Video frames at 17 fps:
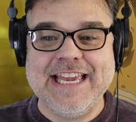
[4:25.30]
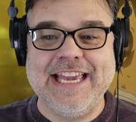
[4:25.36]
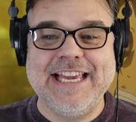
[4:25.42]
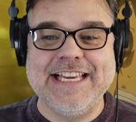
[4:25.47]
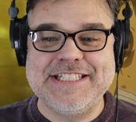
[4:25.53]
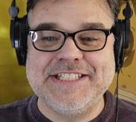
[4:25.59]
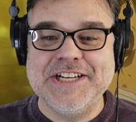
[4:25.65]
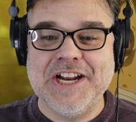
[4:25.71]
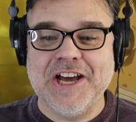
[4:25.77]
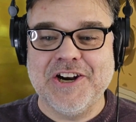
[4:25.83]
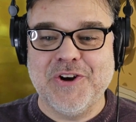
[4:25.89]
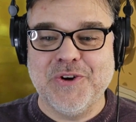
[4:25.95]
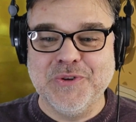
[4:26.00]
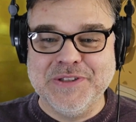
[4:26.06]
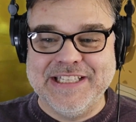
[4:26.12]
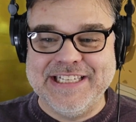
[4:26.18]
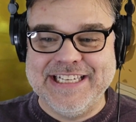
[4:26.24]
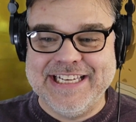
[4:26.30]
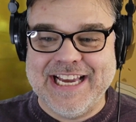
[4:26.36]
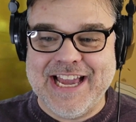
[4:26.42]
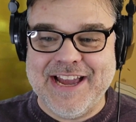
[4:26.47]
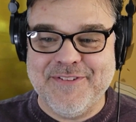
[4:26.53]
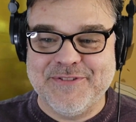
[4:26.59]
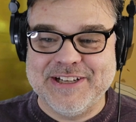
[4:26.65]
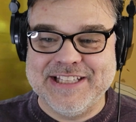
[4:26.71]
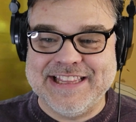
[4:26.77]
he's not only
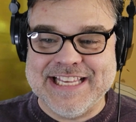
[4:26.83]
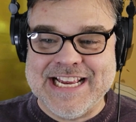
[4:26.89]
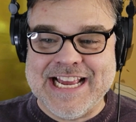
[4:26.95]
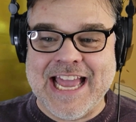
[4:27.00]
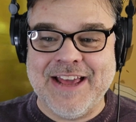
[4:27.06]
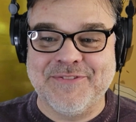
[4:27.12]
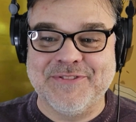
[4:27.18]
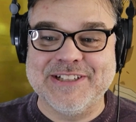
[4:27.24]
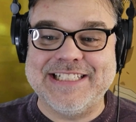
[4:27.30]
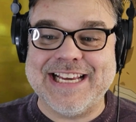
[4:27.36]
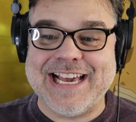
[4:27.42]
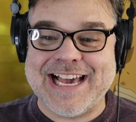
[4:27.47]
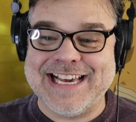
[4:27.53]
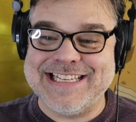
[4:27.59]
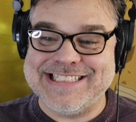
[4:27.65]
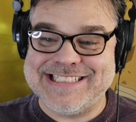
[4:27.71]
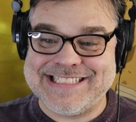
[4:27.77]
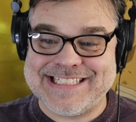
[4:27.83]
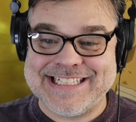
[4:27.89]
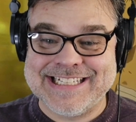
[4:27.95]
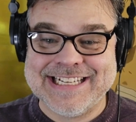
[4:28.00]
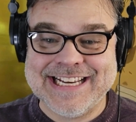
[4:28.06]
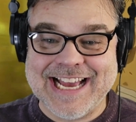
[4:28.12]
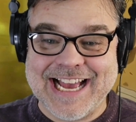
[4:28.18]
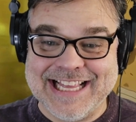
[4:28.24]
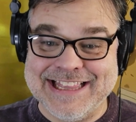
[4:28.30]
everything advertised,
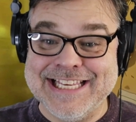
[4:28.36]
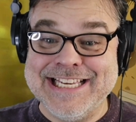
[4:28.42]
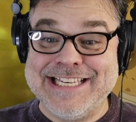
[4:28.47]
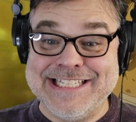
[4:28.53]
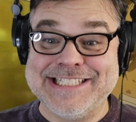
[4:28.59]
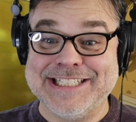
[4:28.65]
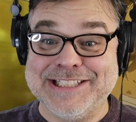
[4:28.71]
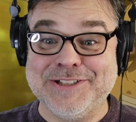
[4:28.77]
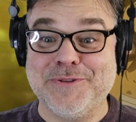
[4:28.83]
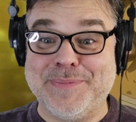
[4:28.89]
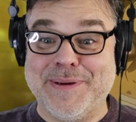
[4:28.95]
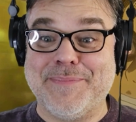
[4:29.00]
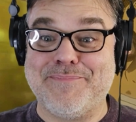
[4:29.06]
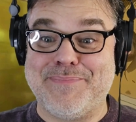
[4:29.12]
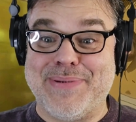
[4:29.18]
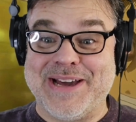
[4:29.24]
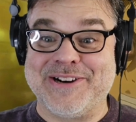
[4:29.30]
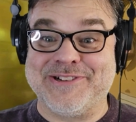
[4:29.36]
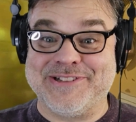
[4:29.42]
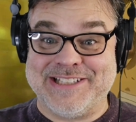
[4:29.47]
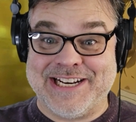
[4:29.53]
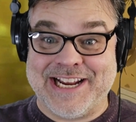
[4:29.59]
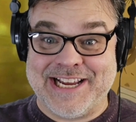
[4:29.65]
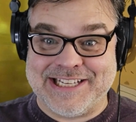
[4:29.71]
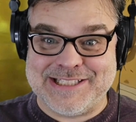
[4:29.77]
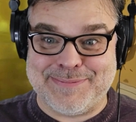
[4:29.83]
I think he's a little bit better
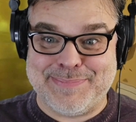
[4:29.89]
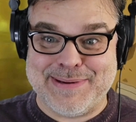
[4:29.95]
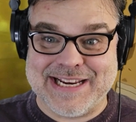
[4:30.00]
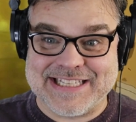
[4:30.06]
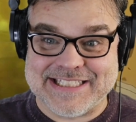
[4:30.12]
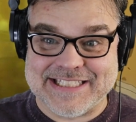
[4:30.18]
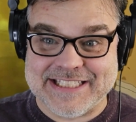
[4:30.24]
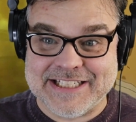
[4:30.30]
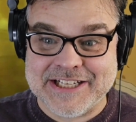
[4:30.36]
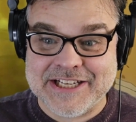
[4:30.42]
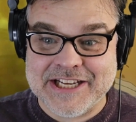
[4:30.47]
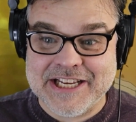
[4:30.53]
than I expected.